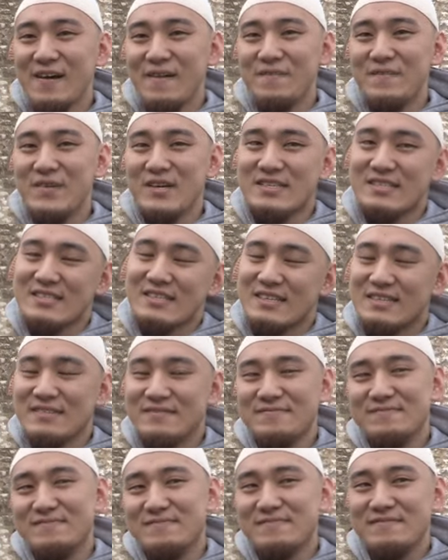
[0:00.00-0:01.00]
but
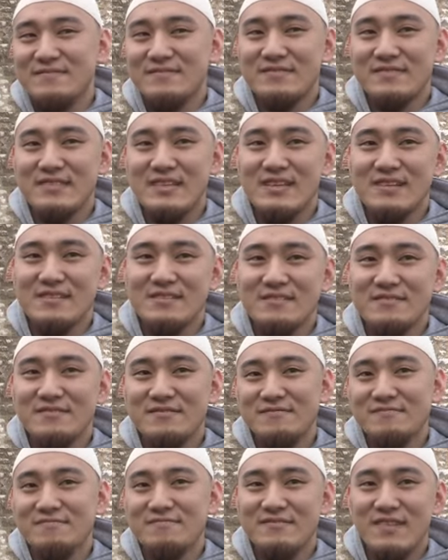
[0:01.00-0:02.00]

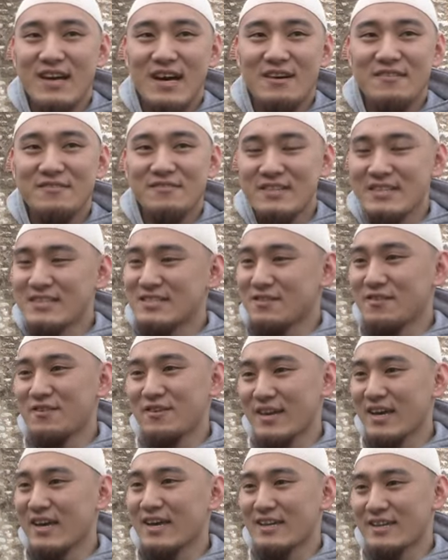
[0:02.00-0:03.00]
now it's
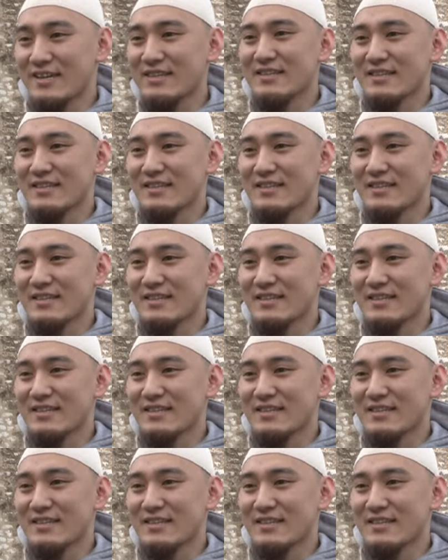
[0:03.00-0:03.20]
okay.